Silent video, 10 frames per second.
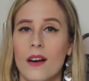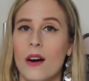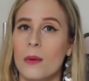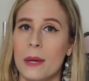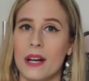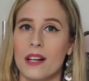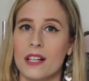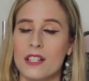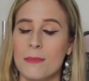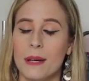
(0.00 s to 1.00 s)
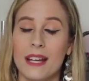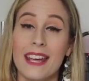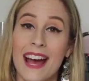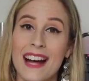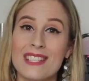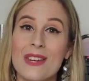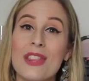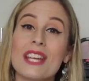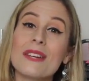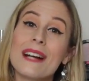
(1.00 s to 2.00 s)
Oh my gosh, but yeah, so
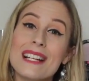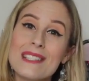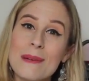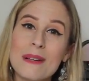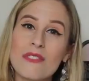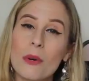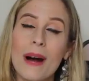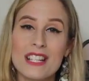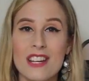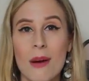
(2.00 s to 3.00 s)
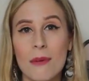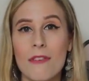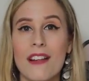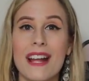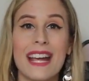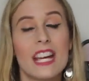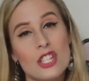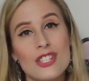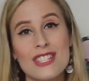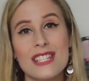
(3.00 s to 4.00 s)
thank you guys so much for watching. Hope you found that
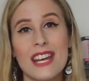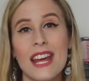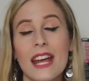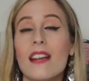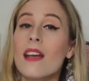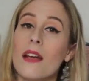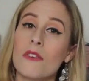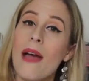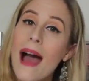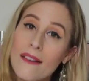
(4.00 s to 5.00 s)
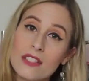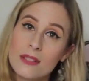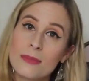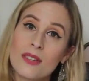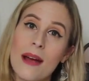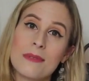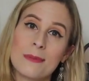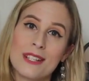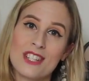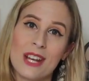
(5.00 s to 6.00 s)
interesting. If you haven't subscribed
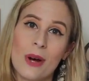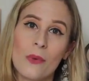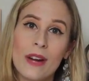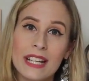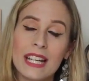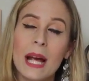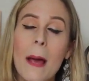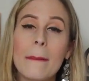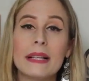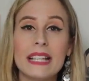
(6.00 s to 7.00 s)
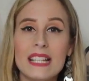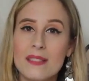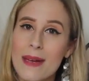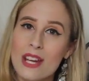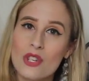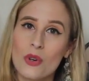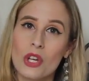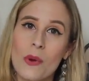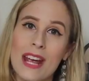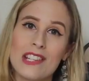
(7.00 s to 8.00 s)
to my channel already, please make
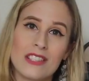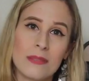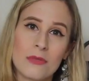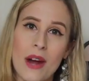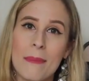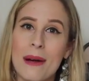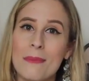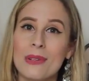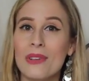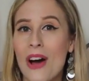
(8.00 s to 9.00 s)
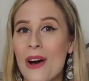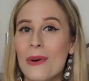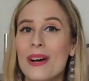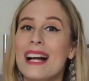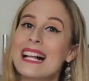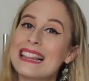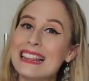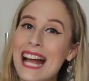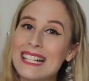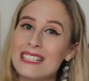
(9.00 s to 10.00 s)
sure you hit the subscribe button below.
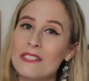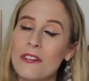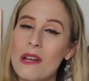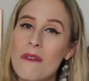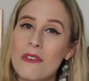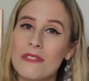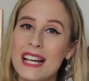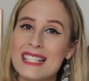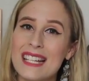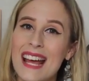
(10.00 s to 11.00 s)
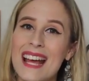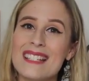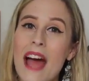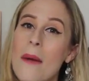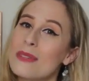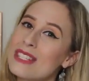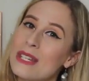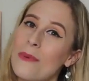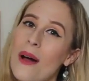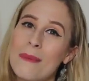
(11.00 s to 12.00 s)
Like this video if you've liked it, and I will
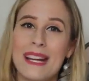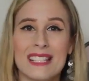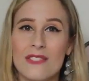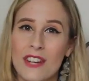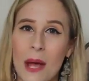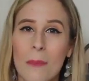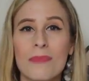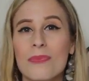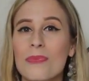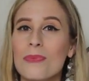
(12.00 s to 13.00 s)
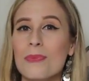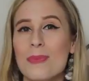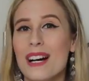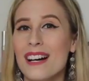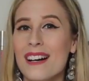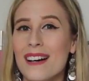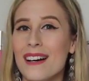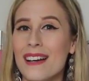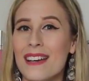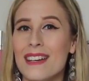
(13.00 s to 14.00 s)
see you all in my next video.
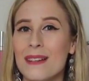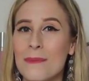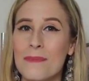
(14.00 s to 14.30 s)
Bye!